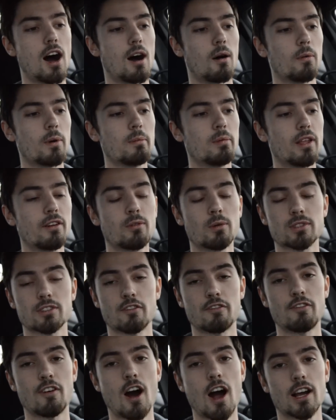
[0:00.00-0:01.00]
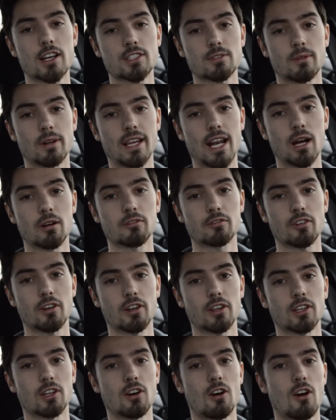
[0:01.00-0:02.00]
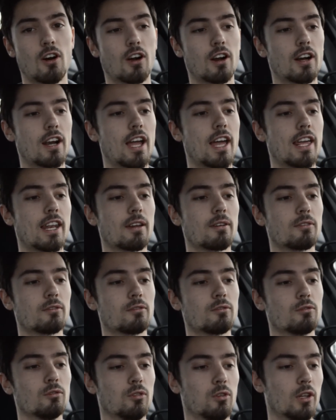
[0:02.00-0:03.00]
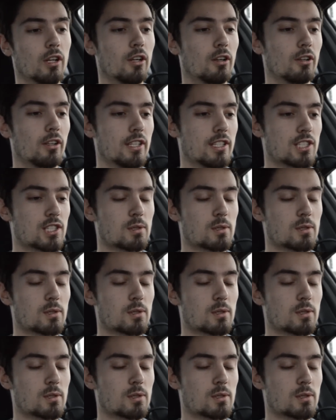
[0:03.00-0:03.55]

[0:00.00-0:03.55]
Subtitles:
we believe it was a fox ran out in front of the car, and it literally,